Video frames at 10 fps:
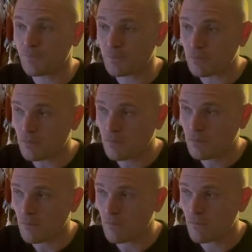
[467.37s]

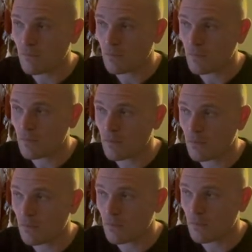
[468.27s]

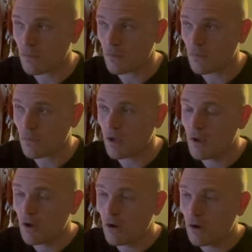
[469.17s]

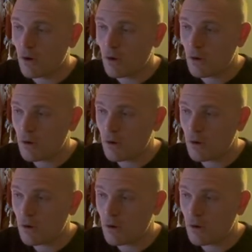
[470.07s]
(no one is talking)